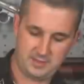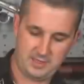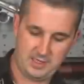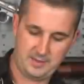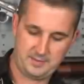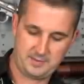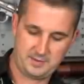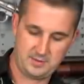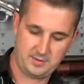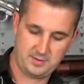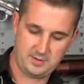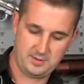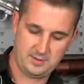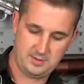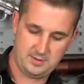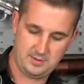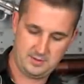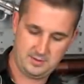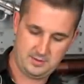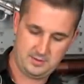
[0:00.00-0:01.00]
adapter
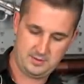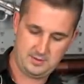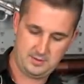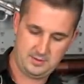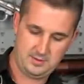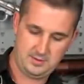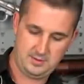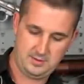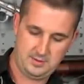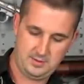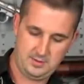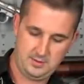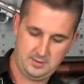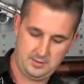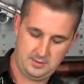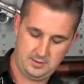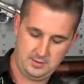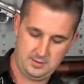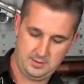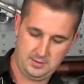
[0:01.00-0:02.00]

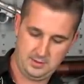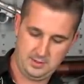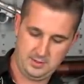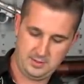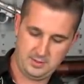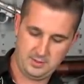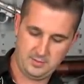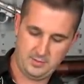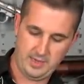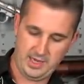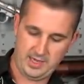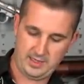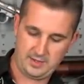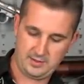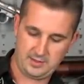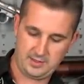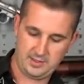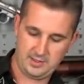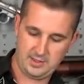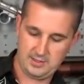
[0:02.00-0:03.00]
into the back
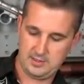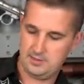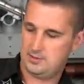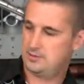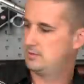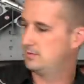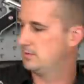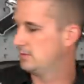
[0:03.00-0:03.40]
of the can.